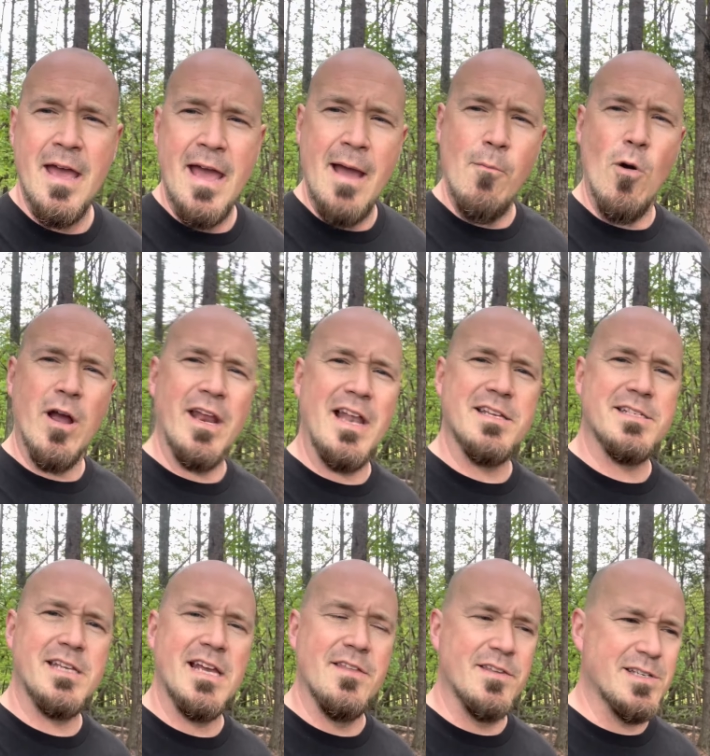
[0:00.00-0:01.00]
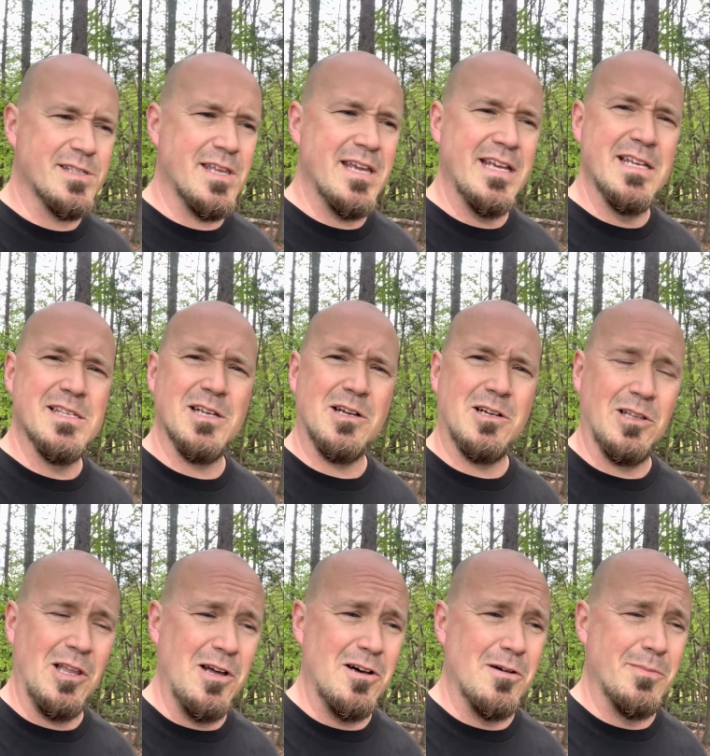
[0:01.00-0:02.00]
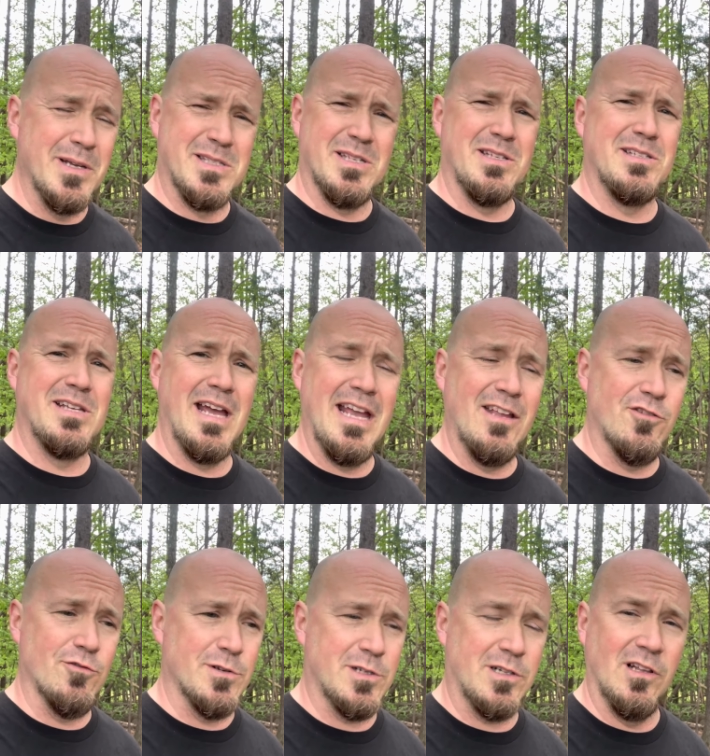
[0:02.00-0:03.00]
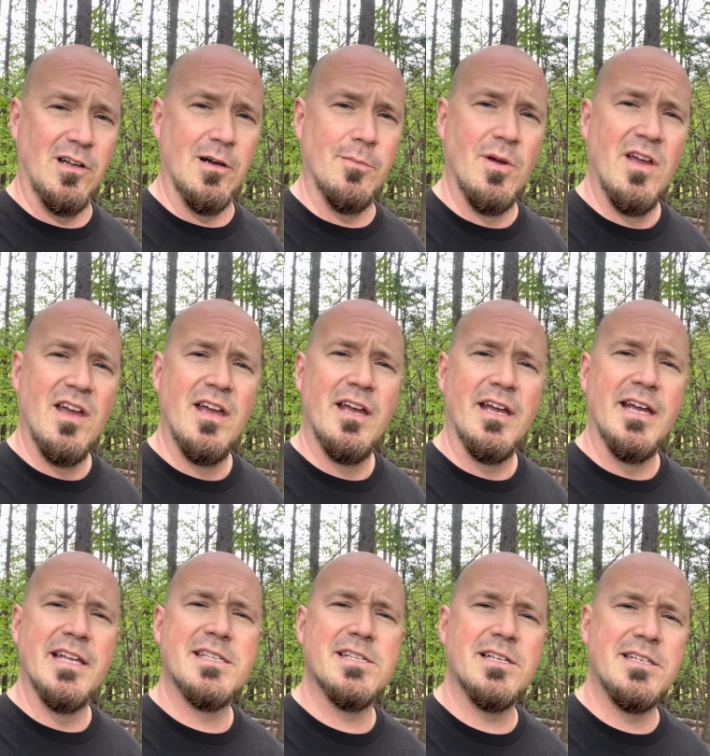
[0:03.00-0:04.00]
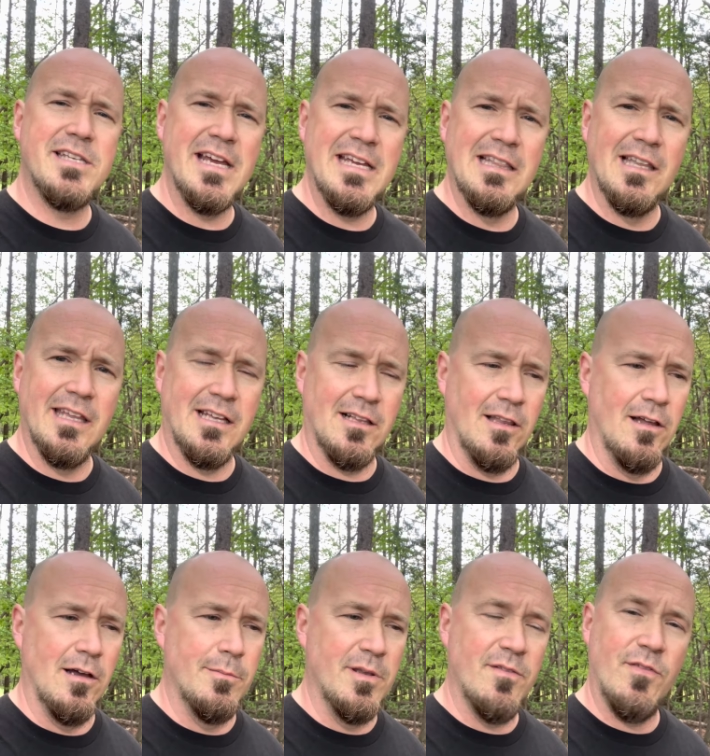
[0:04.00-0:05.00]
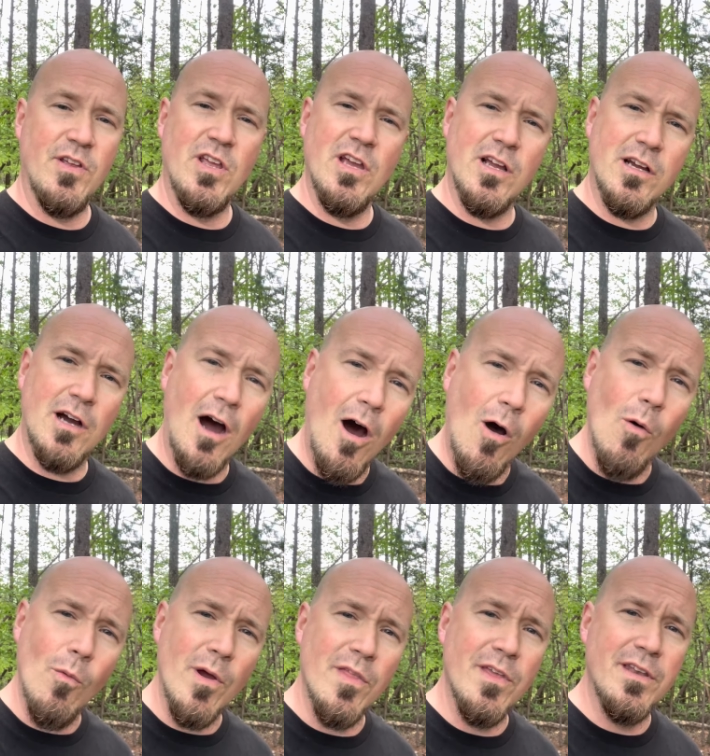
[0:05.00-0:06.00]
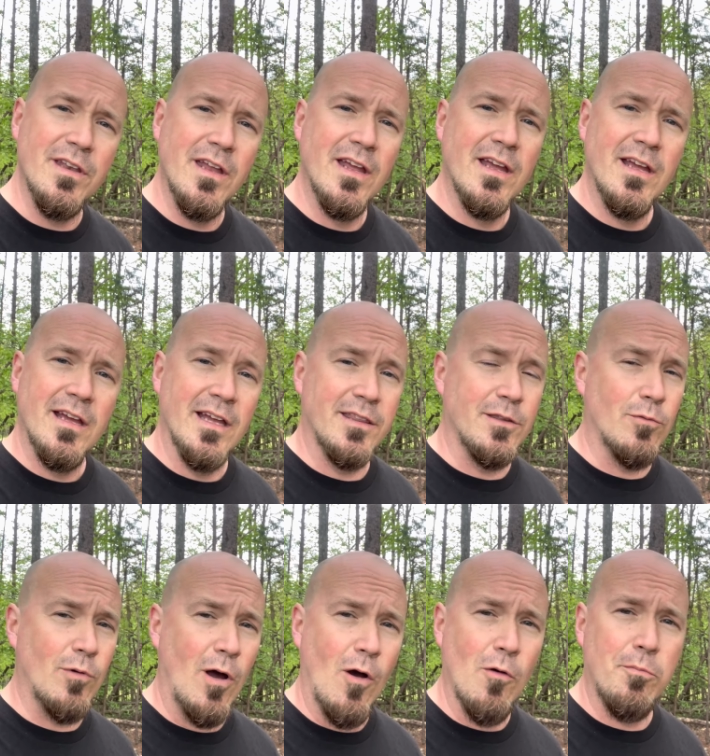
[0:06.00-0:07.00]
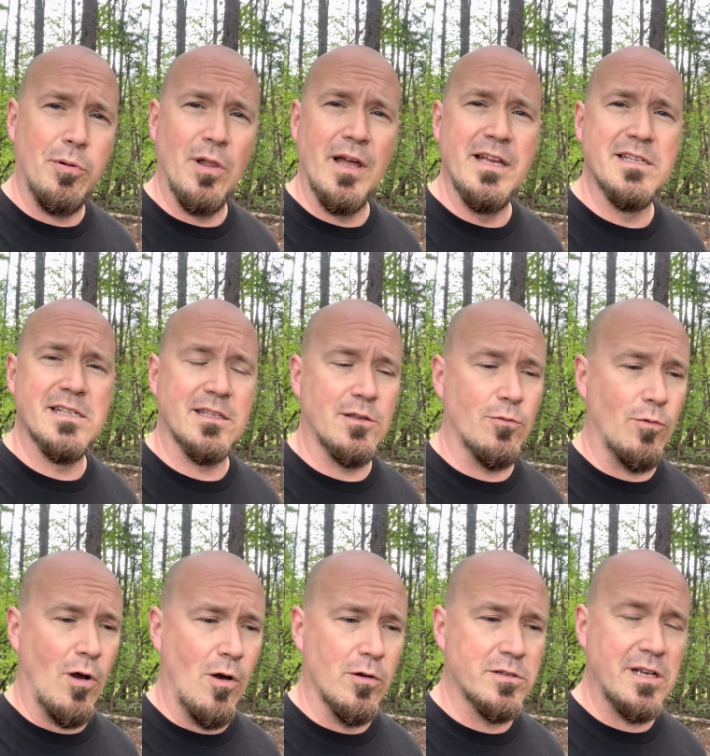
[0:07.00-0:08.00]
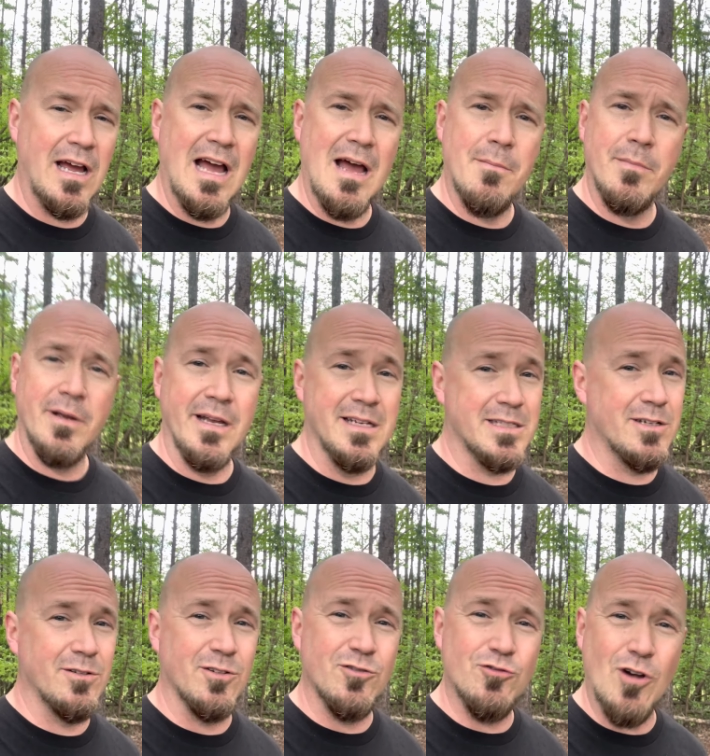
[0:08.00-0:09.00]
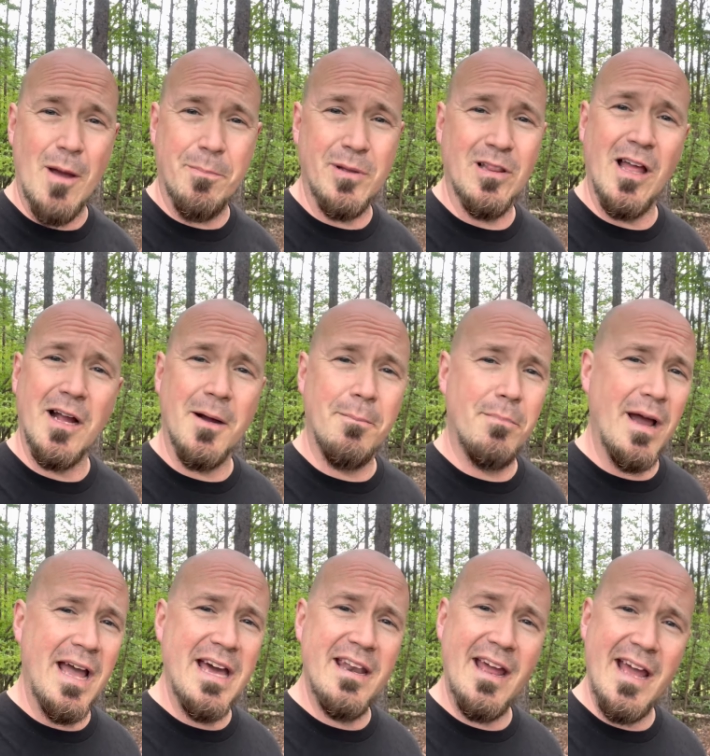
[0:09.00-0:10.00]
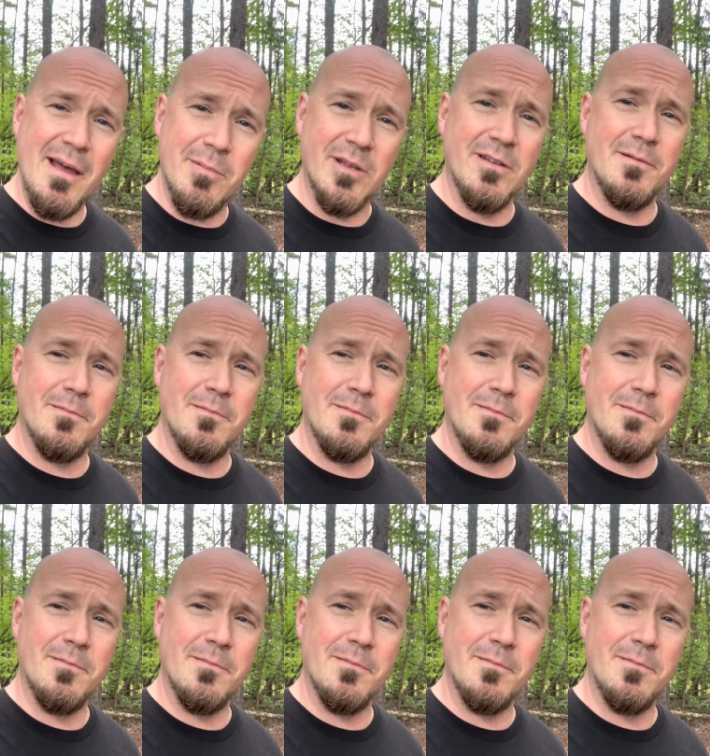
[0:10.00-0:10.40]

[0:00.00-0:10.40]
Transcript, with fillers: And what can I say? This thing is a club. It's a dangerous club. It's a deadly club, and if you get caught with it at the wrong place at the wrong time, it's going to drop you like a bad habit.